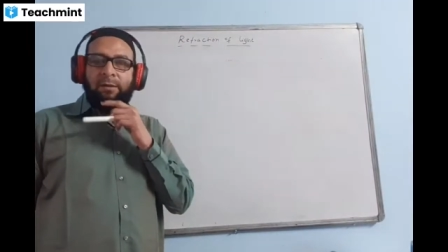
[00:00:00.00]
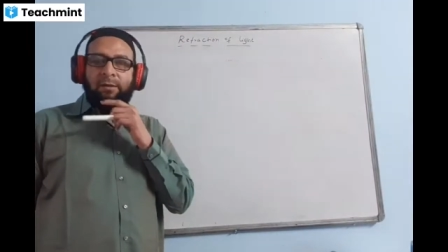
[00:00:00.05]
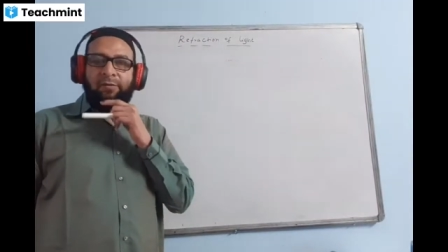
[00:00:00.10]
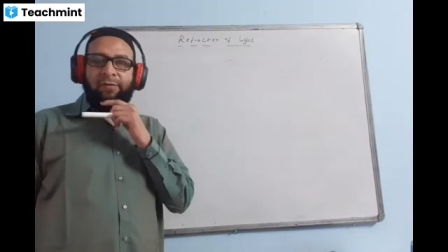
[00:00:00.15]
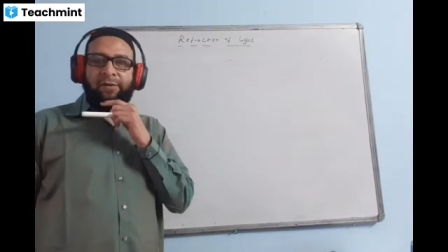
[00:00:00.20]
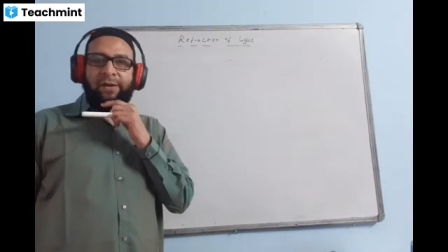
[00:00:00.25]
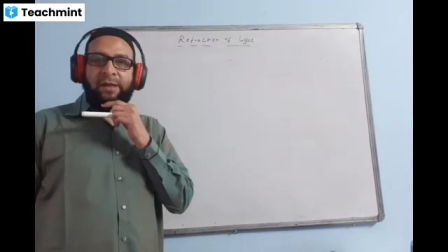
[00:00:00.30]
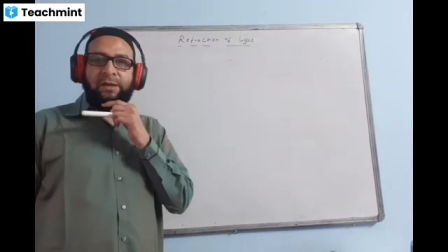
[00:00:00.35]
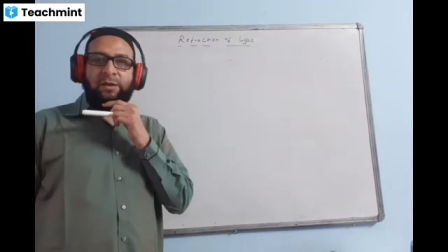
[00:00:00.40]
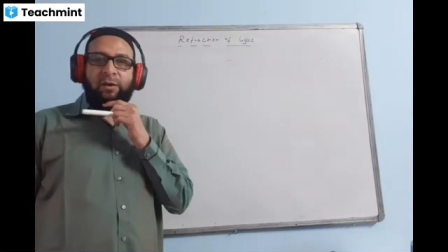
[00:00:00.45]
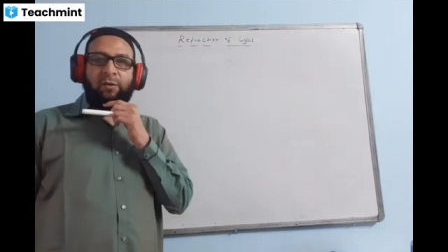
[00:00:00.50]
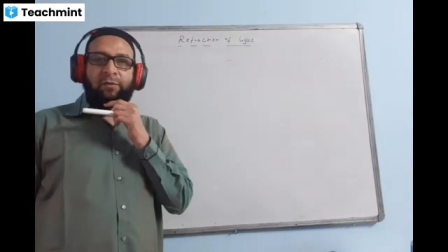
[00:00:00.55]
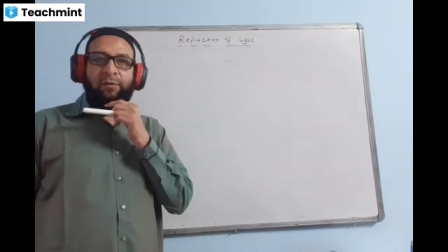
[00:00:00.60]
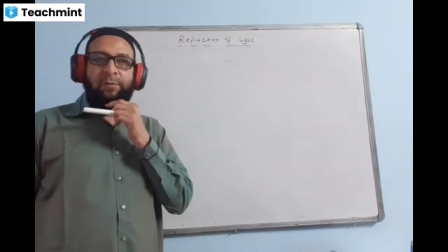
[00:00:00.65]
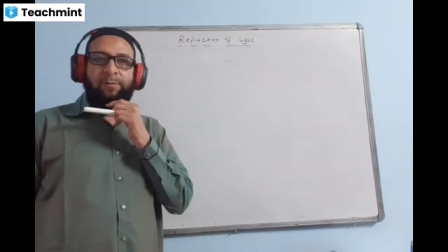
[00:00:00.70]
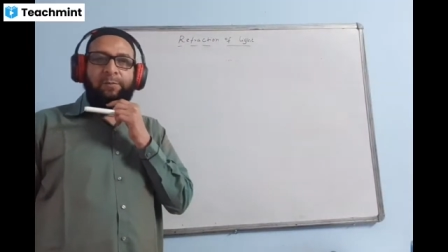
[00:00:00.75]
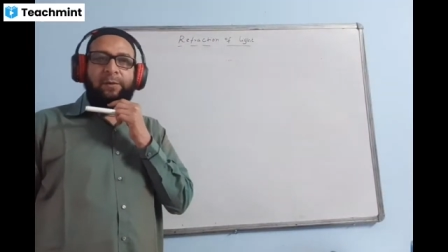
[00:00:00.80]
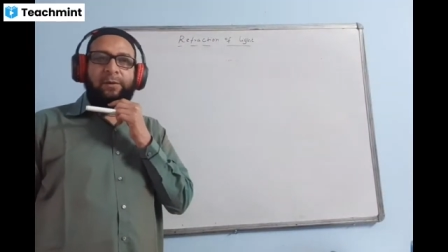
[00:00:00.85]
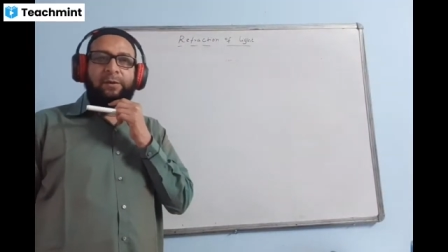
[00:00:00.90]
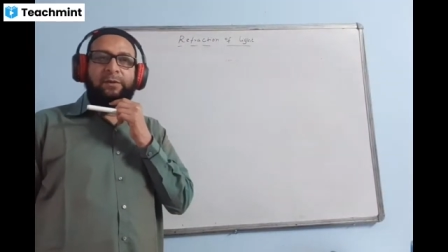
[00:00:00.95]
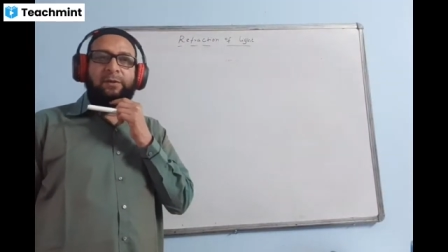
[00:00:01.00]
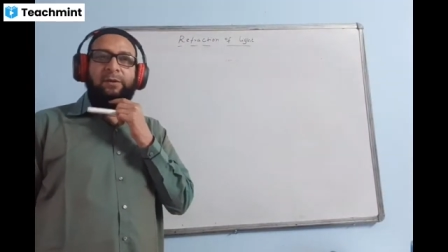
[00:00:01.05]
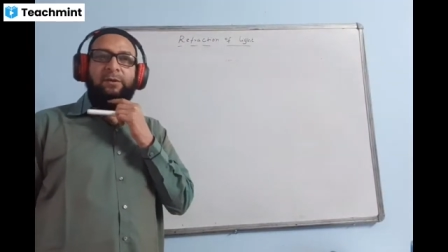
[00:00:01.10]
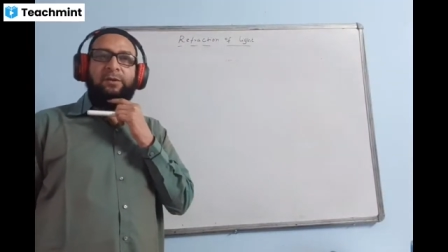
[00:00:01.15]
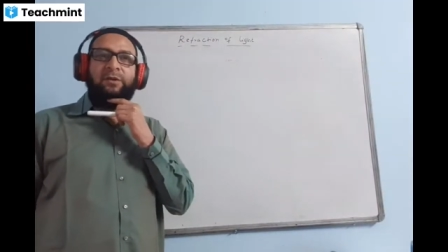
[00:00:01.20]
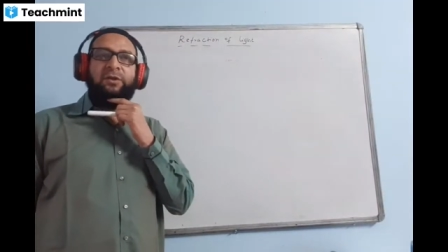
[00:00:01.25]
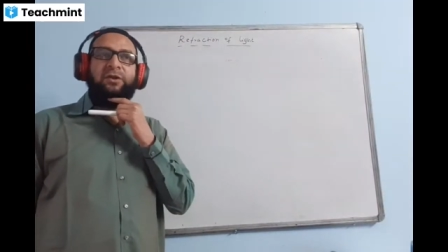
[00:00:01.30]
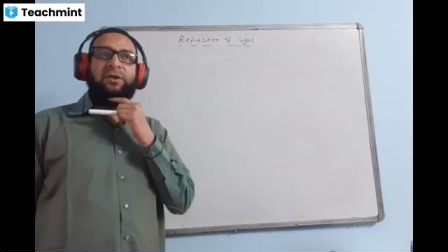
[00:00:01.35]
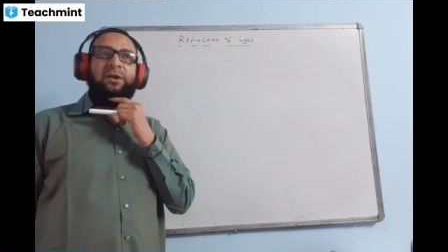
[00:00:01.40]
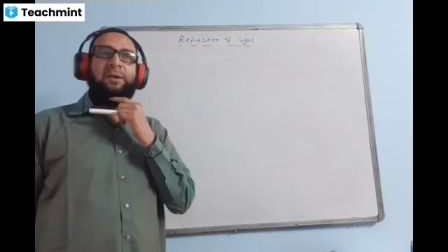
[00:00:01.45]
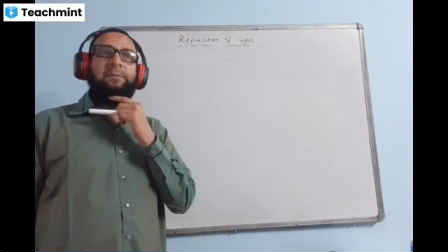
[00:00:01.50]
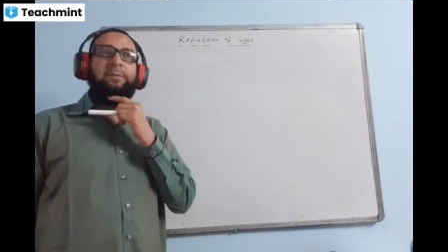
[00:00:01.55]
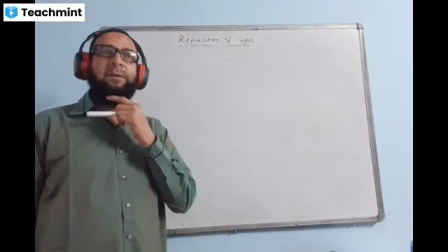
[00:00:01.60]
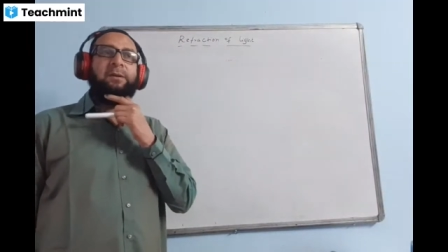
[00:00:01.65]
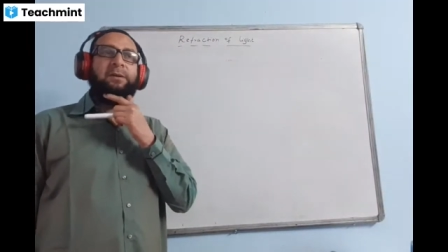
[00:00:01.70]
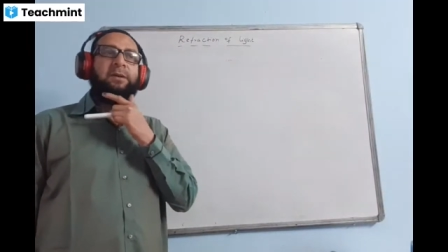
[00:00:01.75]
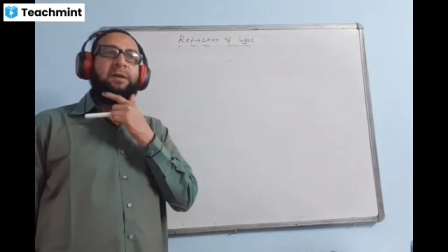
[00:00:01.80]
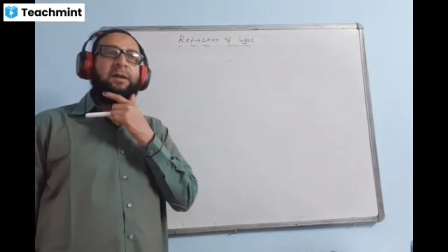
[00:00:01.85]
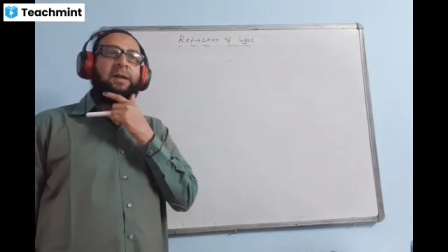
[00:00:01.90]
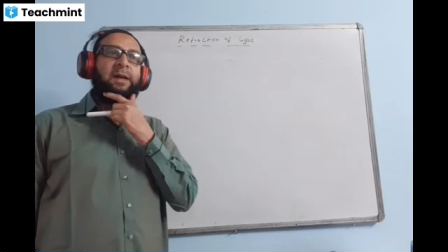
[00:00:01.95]
The face of a person
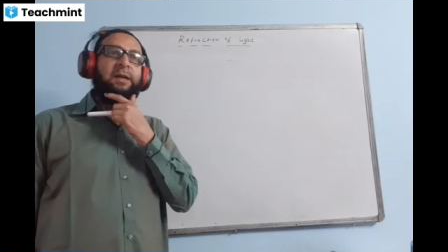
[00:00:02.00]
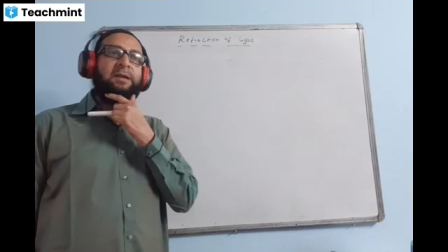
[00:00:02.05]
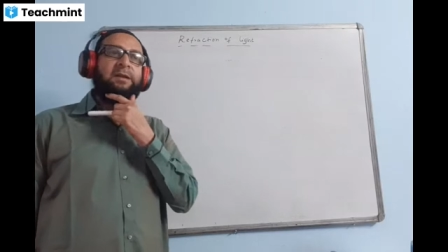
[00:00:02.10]
shimmers.